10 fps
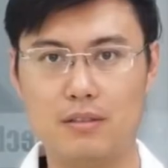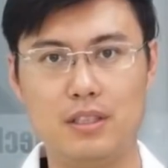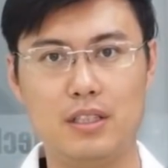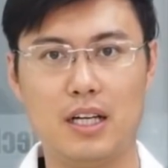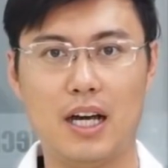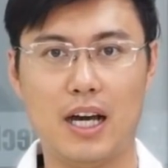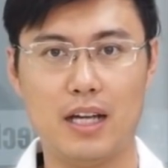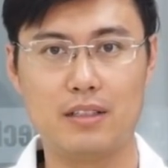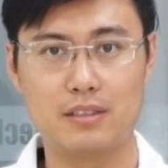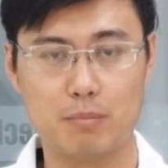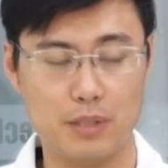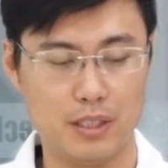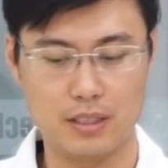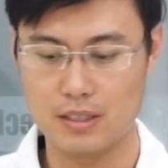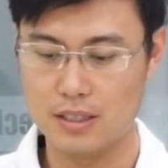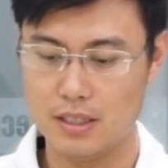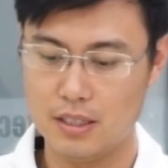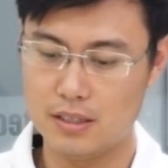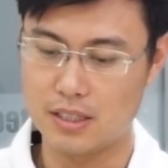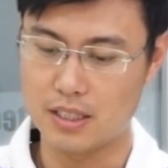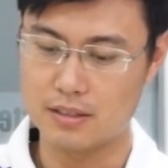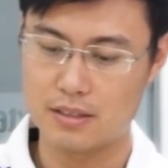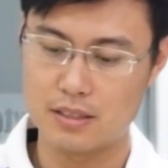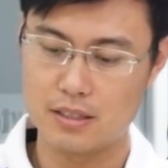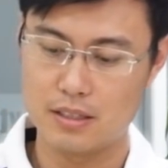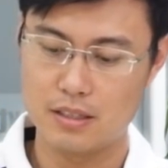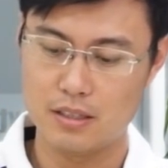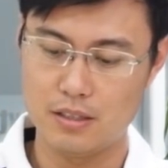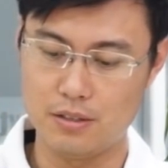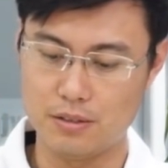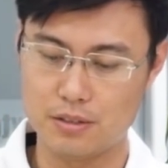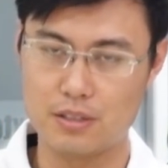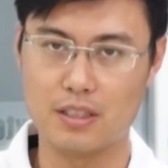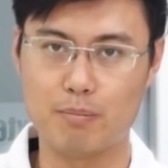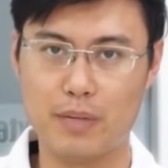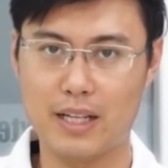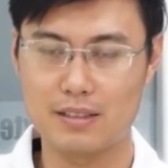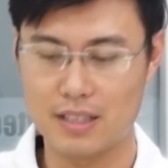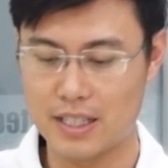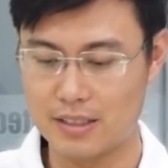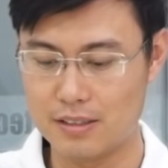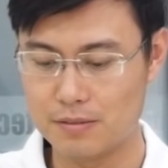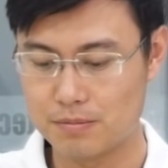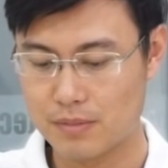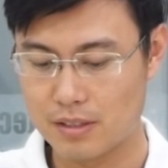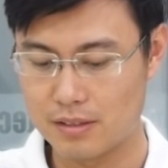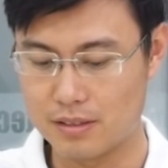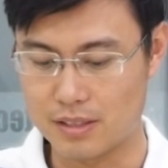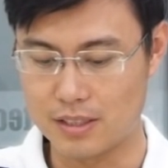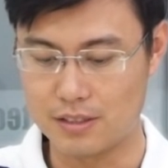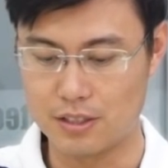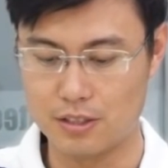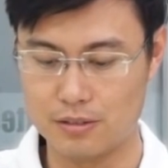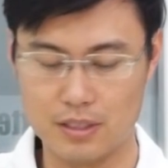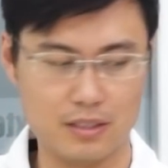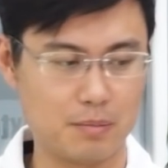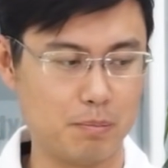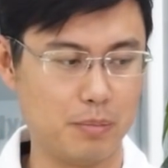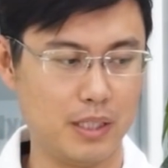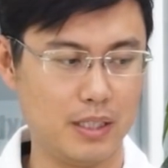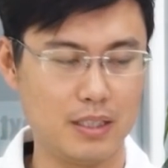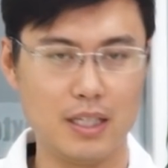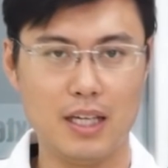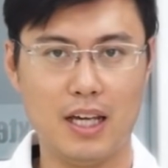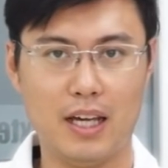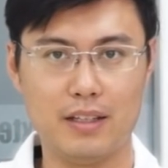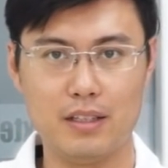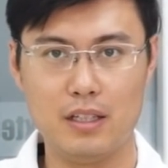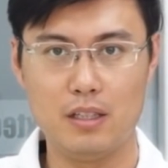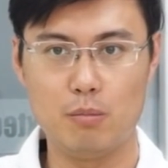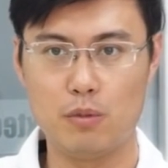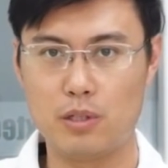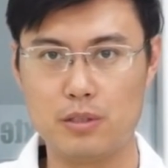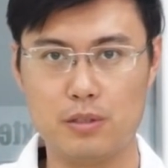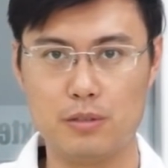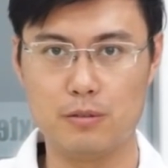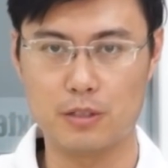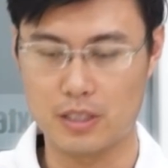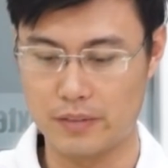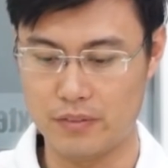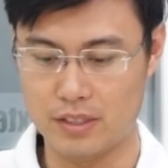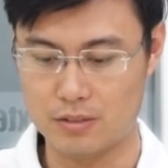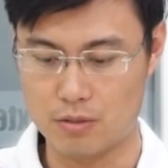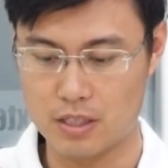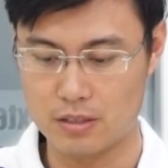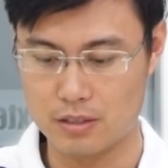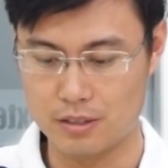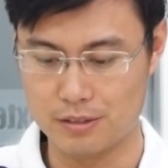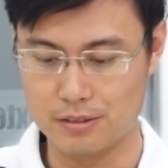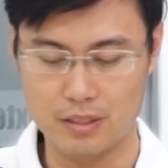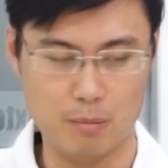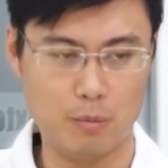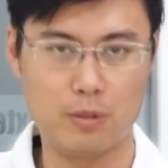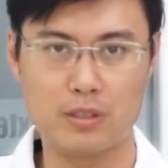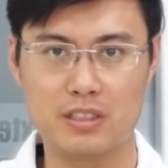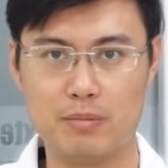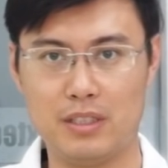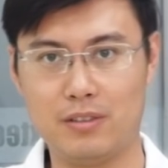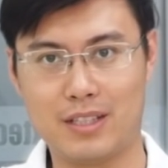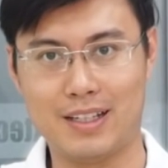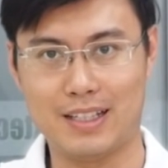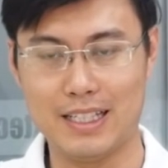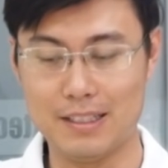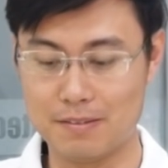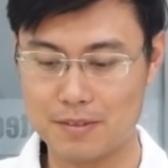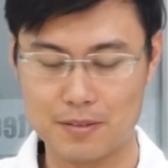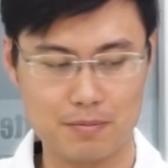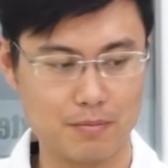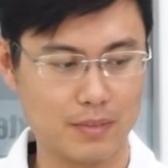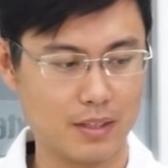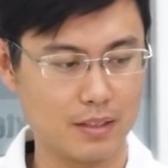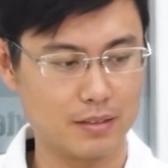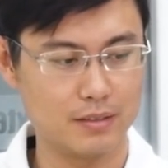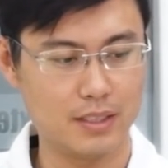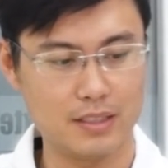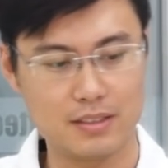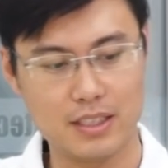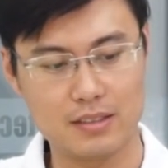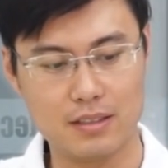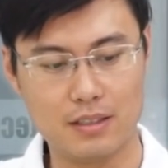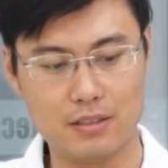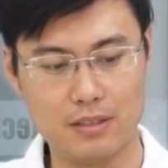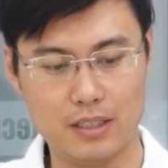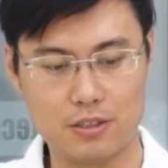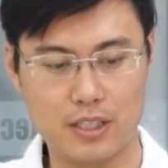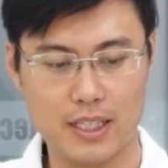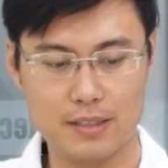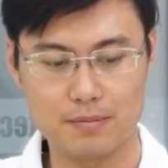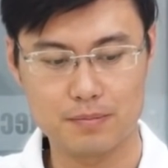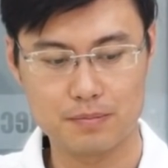you need a higher speed, just use the back slider to control the speed, and more you give the throttle to, the more speed you can gain. Let's just do a try.